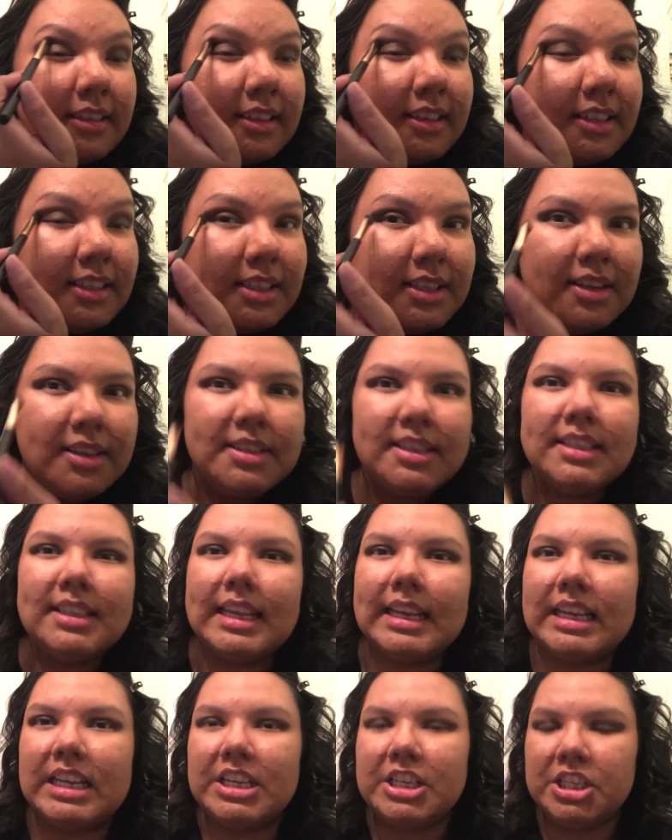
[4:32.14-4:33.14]
And it's not just
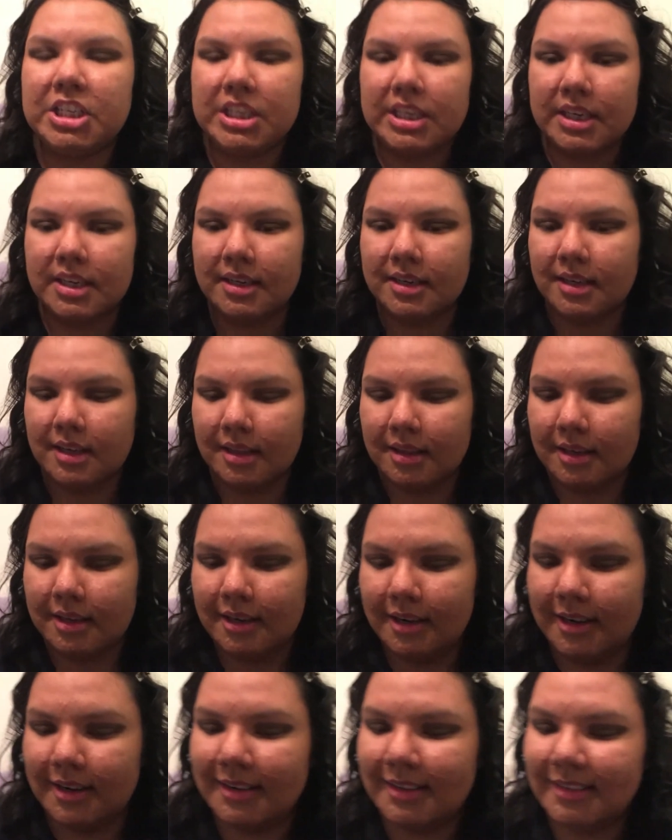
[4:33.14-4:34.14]
like a sheer
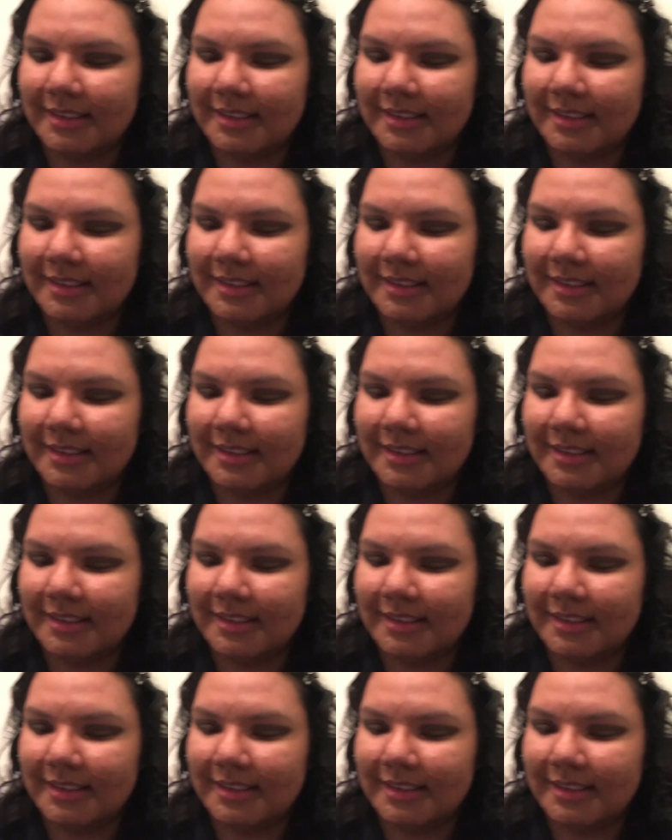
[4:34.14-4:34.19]
color.